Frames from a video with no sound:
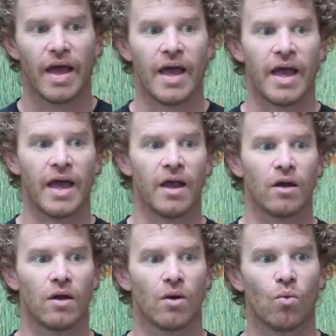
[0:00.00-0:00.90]

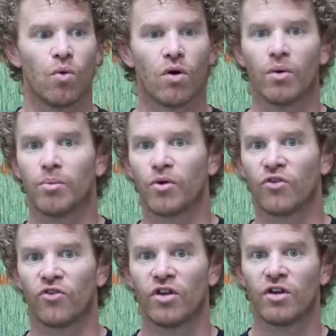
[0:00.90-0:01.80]
And what we
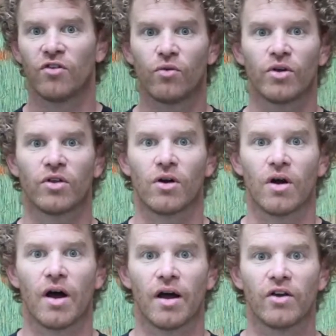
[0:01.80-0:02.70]
perceive with
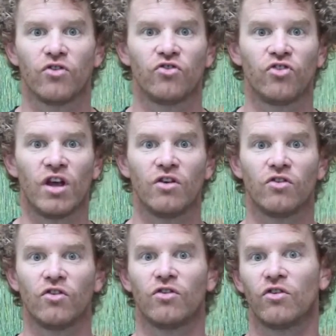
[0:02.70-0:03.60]
our eyes
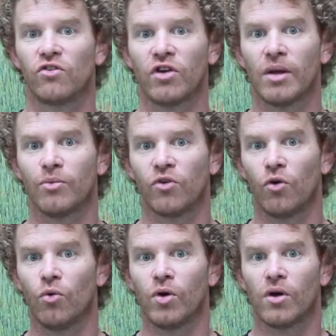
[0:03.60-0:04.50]
changes and shapes
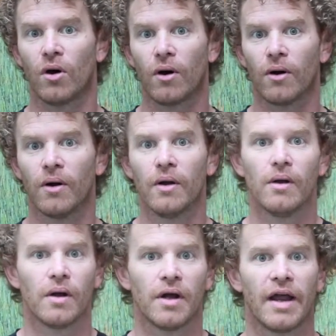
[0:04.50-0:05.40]
who we are
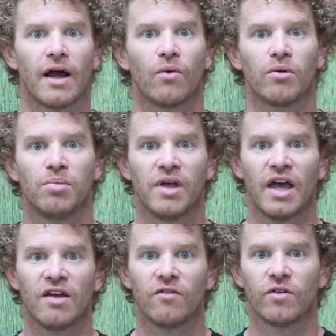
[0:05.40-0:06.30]
and how we
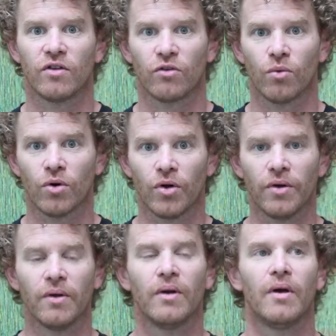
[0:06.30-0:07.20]
behave in this world.
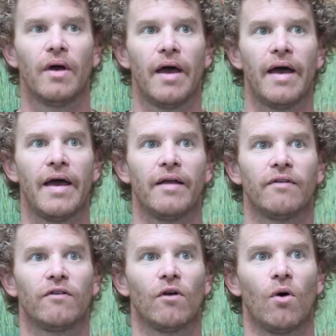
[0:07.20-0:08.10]

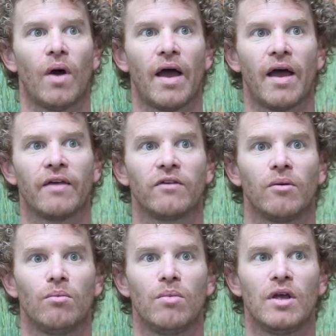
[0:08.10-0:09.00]
And so as
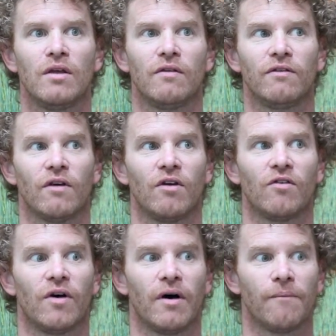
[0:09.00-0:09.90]
a means
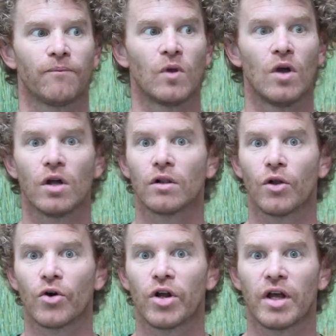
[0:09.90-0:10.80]
of
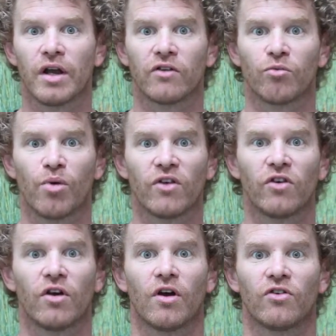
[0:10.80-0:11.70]
learning and
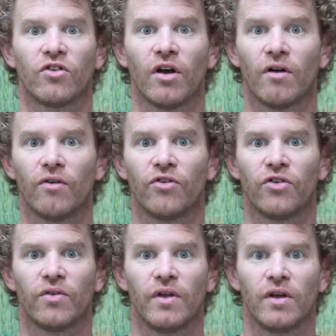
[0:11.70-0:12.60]
expressing
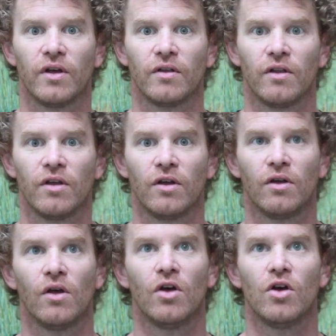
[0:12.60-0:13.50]
ourselves, the